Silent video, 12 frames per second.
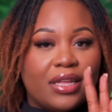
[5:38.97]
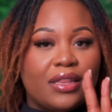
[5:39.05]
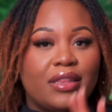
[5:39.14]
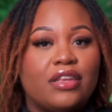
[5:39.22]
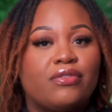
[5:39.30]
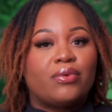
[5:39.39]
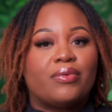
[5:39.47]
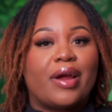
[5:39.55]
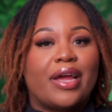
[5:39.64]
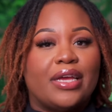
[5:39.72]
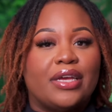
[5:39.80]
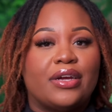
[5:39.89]
This one
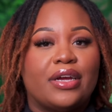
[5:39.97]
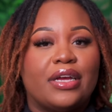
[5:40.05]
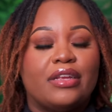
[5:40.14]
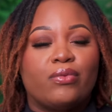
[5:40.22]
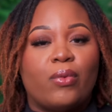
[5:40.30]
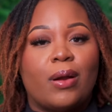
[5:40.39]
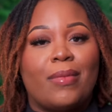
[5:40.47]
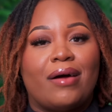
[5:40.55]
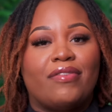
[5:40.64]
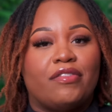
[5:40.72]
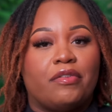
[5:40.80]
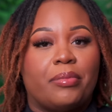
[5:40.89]
right here is one of my
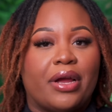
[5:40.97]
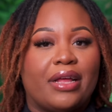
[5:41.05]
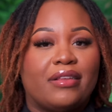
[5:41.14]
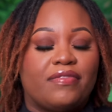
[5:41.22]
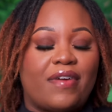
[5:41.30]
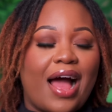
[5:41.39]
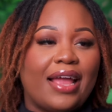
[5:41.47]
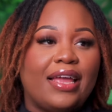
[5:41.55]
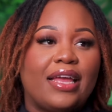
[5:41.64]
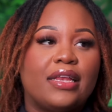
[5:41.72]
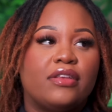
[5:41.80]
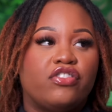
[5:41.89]
favorite brands. If I
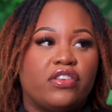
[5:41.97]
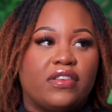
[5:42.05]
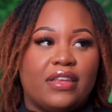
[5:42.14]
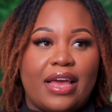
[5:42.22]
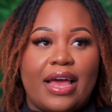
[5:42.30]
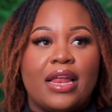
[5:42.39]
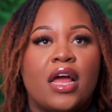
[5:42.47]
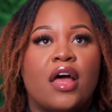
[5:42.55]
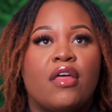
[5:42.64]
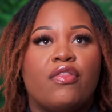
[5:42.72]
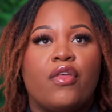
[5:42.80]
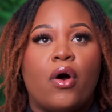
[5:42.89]
can just get
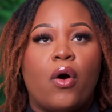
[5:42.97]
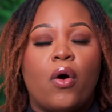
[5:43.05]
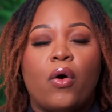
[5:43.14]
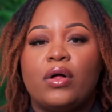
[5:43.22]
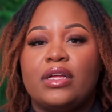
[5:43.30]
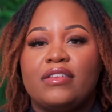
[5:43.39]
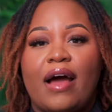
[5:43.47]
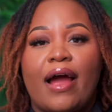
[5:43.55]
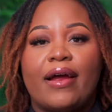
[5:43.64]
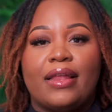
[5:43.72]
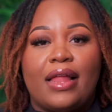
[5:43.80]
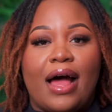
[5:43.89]
the whole
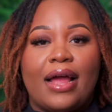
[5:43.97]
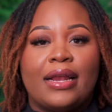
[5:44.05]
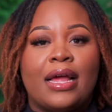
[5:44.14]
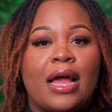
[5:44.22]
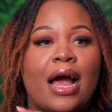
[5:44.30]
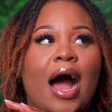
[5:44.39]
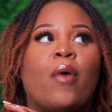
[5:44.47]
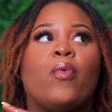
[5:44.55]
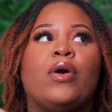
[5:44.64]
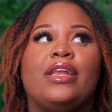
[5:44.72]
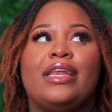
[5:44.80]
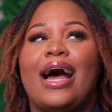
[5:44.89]
entire line, I
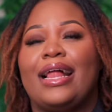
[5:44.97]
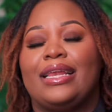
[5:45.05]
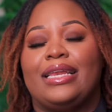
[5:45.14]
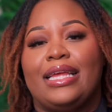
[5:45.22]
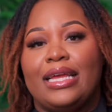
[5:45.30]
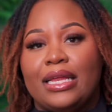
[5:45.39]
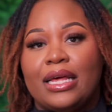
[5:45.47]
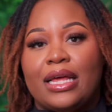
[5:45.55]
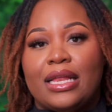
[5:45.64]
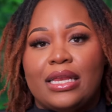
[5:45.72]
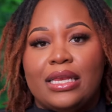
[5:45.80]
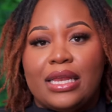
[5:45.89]
would not need
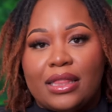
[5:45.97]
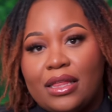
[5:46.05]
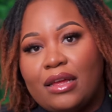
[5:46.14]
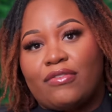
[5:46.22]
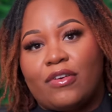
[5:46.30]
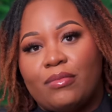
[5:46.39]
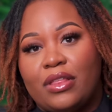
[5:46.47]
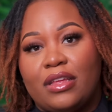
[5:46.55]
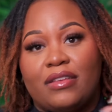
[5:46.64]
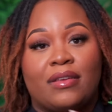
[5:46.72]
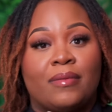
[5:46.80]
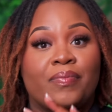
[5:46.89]
nothing from
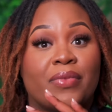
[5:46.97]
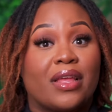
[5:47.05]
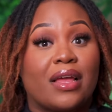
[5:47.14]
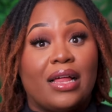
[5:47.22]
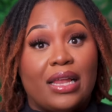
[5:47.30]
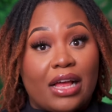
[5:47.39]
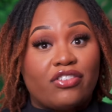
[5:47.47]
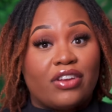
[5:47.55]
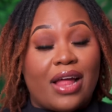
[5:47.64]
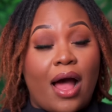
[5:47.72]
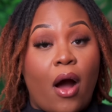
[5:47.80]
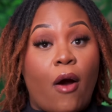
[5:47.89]
this collection
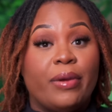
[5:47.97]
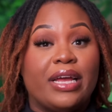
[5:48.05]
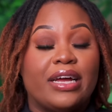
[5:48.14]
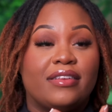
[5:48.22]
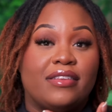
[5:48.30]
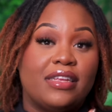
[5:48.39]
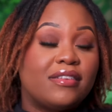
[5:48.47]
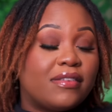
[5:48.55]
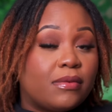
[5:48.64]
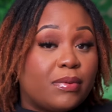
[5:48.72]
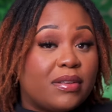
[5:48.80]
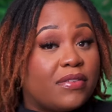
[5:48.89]
at all, because this
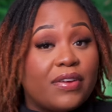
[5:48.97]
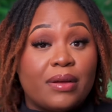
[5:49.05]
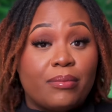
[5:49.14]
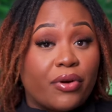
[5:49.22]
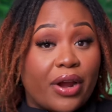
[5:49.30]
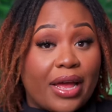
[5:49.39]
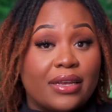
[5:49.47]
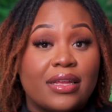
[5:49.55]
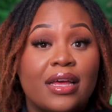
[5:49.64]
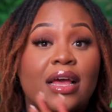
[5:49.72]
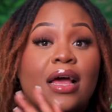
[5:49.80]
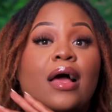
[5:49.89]
specific brand
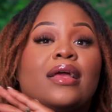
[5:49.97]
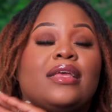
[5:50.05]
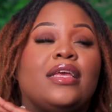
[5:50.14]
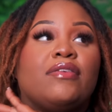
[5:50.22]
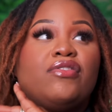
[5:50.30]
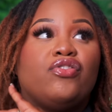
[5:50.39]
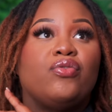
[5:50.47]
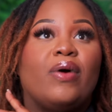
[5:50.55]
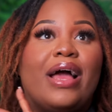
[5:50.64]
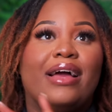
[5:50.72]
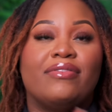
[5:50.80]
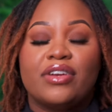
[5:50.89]
gives you
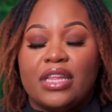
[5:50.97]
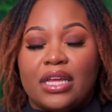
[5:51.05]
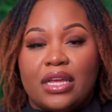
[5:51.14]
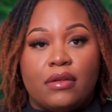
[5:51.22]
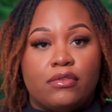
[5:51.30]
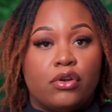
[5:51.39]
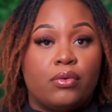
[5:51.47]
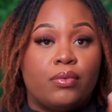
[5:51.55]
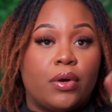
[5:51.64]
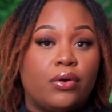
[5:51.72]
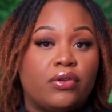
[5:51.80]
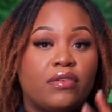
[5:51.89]
everything. It gives you a
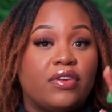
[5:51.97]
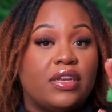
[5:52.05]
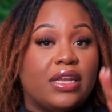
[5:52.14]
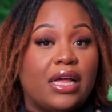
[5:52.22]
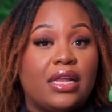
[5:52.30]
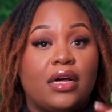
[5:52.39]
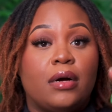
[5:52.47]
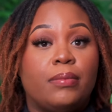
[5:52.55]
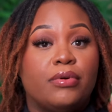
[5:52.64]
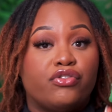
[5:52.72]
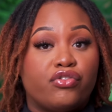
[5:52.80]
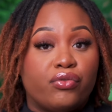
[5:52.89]
rose, a vanilla, a
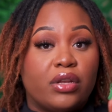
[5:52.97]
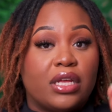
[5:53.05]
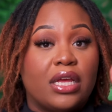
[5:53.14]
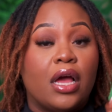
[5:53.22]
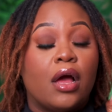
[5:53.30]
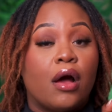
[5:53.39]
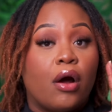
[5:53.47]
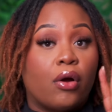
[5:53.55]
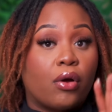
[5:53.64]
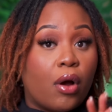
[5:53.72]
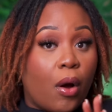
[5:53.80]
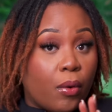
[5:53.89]
patchouli, a
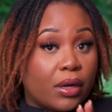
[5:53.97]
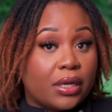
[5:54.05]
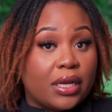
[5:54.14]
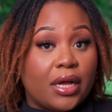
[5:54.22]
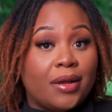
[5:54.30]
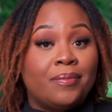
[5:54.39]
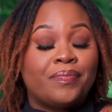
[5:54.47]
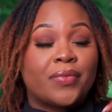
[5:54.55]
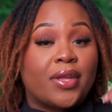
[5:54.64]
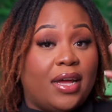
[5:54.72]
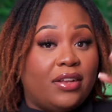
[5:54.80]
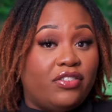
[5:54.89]
coconut,
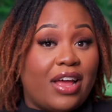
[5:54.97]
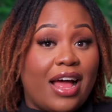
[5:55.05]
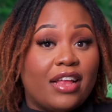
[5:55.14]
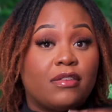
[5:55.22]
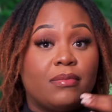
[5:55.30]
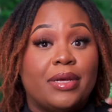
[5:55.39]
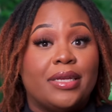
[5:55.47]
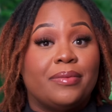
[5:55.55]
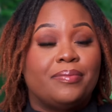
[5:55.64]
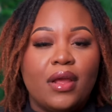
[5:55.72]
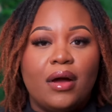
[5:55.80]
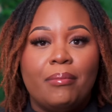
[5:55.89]
a
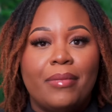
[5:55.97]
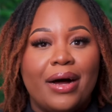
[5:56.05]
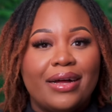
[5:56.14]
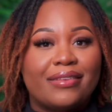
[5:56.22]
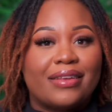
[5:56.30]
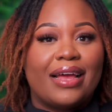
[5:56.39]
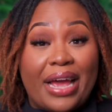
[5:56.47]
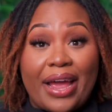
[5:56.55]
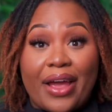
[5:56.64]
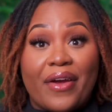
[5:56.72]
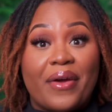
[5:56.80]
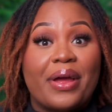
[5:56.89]
jasmine, a musk,
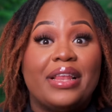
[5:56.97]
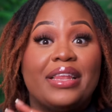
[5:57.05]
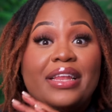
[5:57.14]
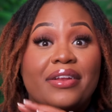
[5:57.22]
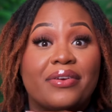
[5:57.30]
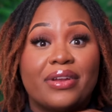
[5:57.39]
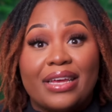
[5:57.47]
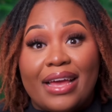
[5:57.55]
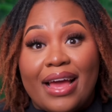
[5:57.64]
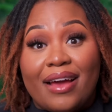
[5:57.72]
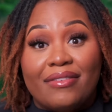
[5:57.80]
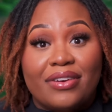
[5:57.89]
hair,
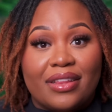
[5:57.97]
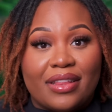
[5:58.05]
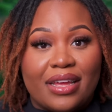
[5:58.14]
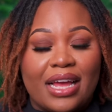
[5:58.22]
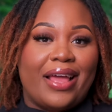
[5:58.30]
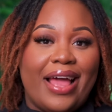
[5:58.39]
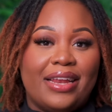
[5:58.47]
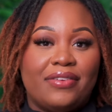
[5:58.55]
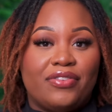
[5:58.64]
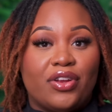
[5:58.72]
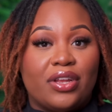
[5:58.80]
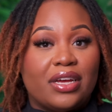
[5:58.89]
literally everything. And
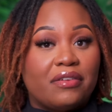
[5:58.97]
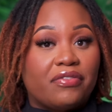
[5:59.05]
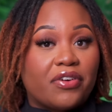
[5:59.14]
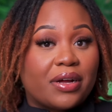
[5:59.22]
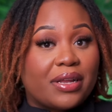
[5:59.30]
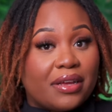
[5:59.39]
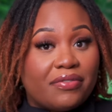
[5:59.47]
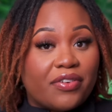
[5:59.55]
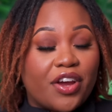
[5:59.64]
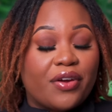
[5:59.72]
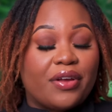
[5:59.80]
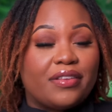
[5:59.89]
if you're looking for a clean
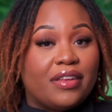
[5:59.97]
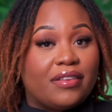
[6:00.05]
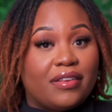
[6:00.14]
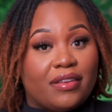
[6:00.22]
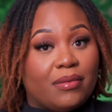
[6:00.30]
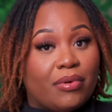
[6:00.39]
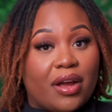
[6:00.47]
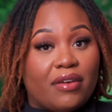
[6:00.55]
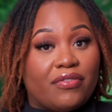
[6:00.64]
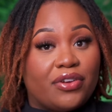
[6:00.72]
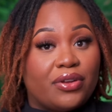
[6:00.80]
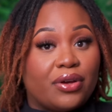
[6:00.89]
fragrance, this is the brand
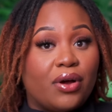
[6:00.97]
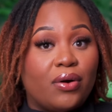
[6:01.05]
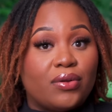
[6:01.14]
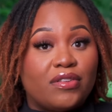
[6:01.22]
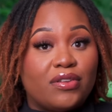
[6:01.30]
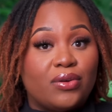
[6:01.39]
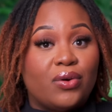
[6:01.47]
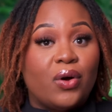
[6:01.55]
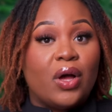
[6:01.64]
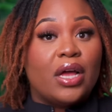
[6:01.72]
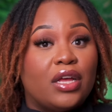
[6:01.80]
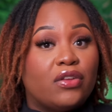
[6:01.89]
for you to go to.
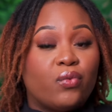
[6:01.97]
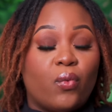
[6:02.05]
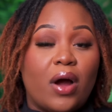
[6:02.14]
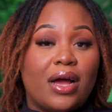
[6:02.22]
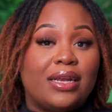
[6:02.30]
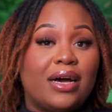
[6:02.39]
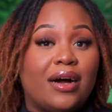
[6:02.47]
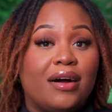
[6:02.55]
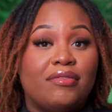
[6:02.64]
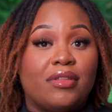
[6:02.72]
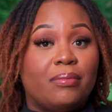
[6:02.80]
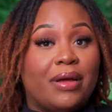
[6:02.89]
It's one
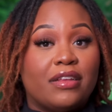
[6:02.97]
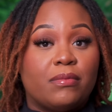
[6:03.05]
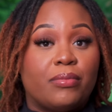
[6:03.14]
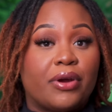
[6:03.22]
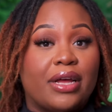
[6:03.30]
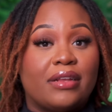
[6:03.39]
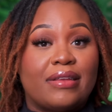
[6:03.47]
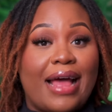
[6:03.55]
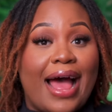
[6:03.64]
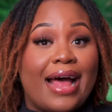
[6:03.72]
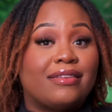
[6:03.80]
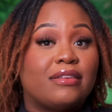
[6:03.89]
of the best brands
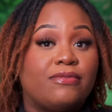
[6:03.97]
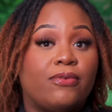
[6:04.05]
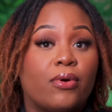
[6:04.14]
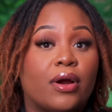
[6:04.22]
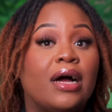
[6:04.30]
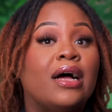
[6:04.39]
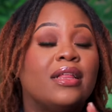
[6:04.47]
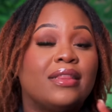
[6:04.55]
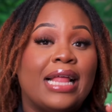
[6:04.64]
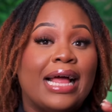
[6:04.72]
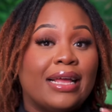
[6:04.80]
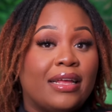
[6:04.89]
at Sephora
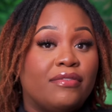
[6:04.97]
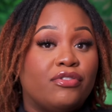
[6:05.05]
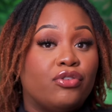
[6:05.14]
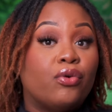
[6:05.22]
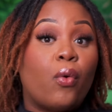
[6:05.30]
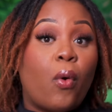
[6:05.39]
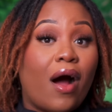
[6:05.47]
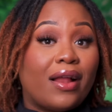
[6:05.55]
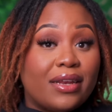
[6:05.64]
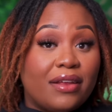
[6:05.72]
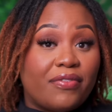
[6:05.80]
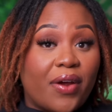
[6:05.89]
that gives you
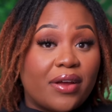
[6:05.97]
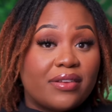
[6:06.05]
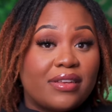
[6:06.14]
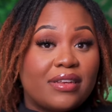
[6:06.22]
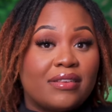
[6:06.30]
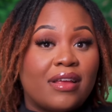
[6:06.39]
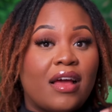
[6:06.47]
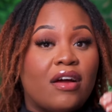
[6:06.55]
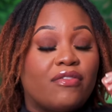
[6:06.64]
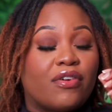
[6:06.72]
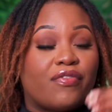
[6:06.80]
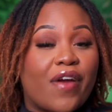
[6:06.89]
quality fragrances
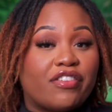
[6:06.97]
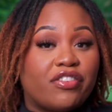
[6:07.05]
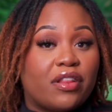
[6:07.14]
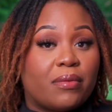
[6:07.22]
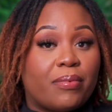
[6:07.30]
for fashion of